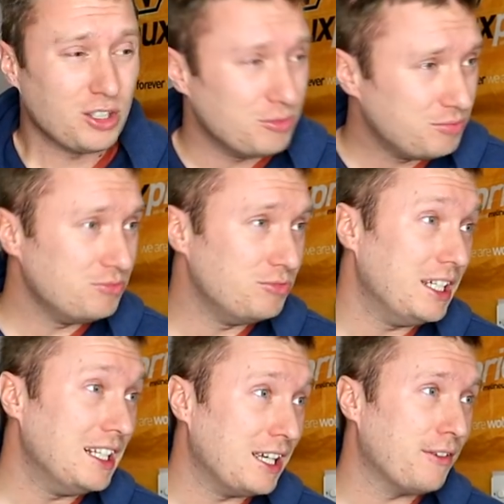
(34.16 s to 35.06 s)
So
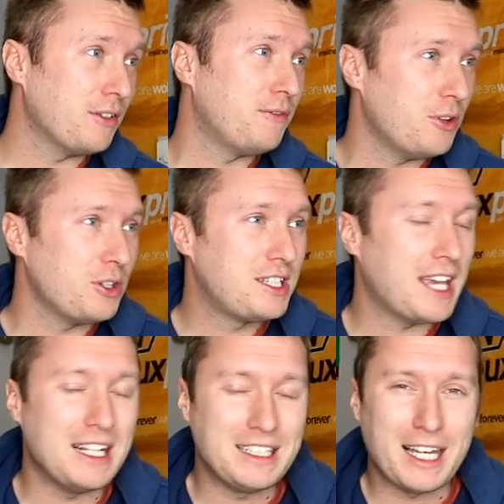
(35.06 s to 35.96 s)
really, over the
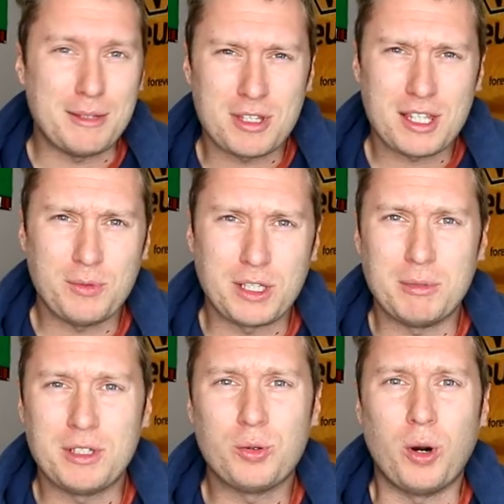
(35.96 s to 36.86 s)
first 10 games, I think we
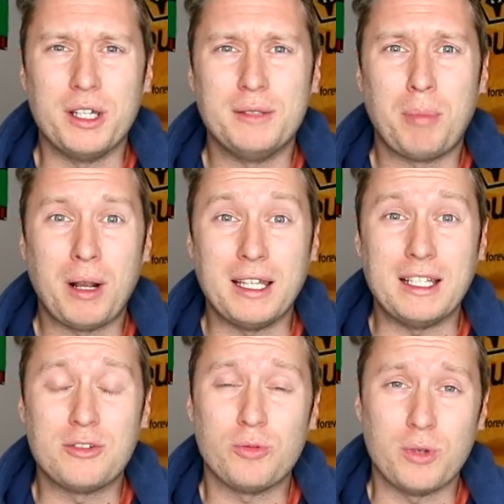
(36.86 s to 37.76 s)
can be quite
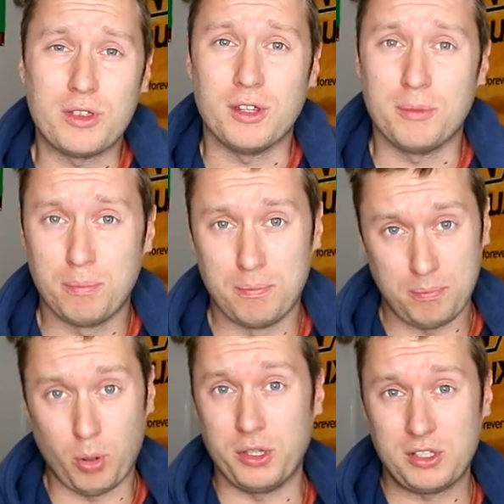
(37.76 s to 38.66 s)
pleased with the
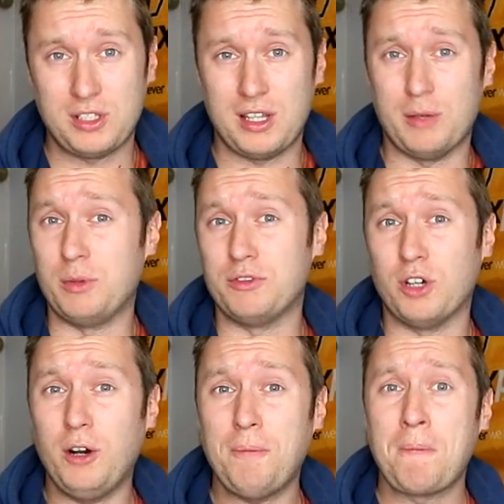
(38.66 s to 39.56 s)
points that
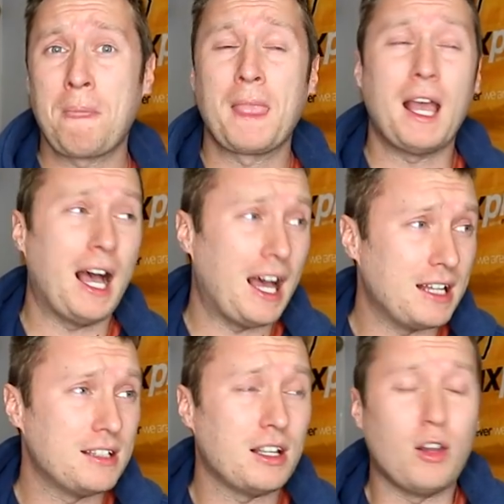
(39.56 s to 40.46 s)
we've got
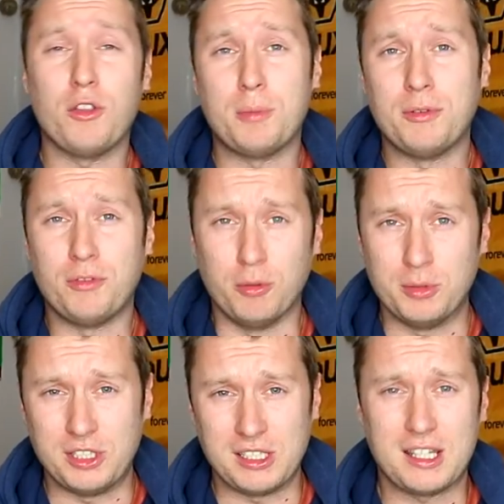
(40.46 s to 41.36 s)
and a lot of the
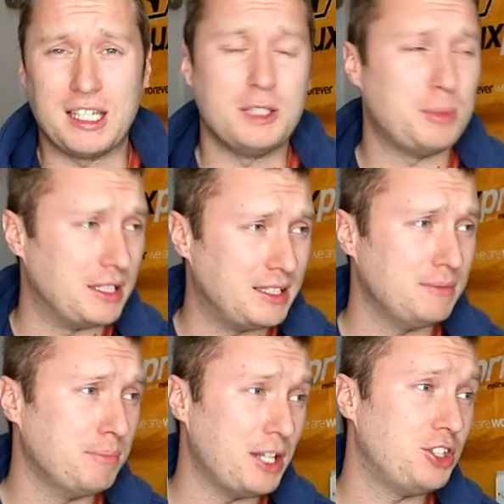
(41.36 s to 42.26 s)
performances. I think it's been
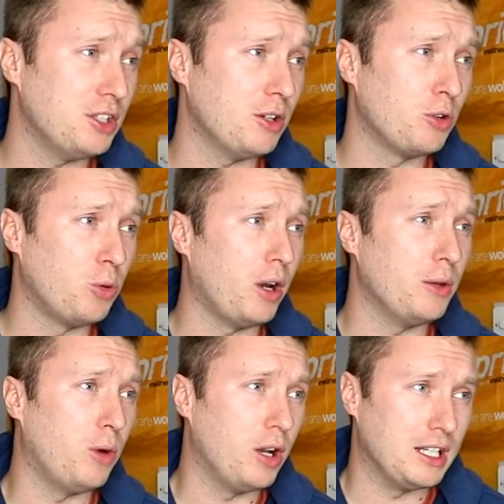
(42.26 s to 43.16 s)
mentioned, though,
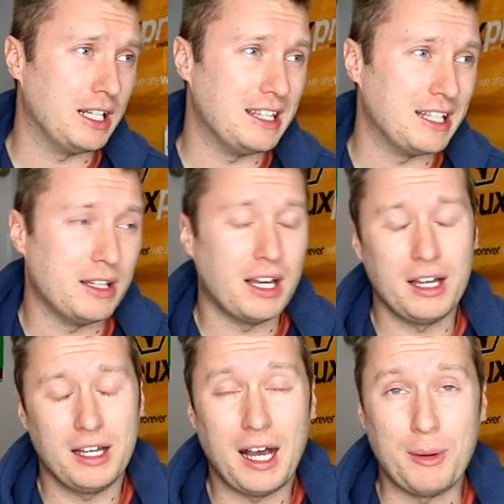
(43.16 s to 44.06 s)
quite widely
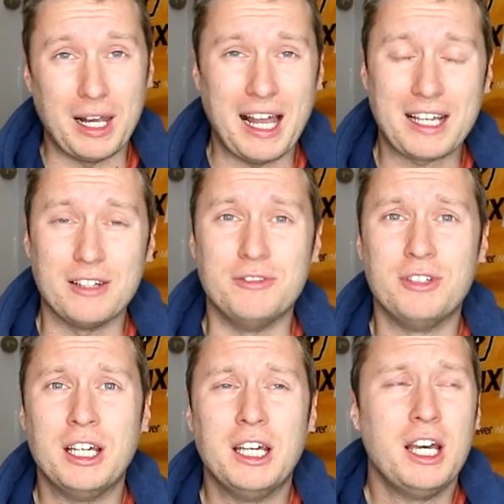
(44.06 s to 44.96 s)
that our lack
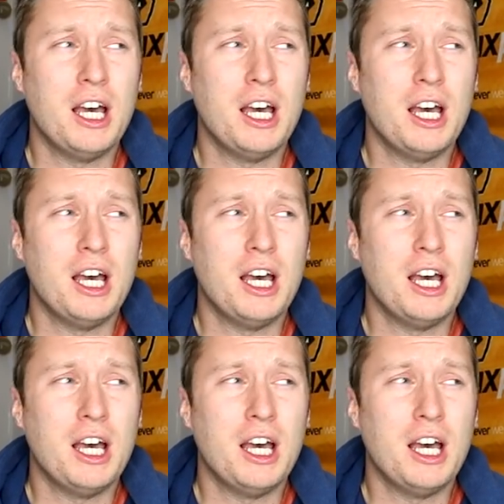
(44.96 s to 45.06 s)
of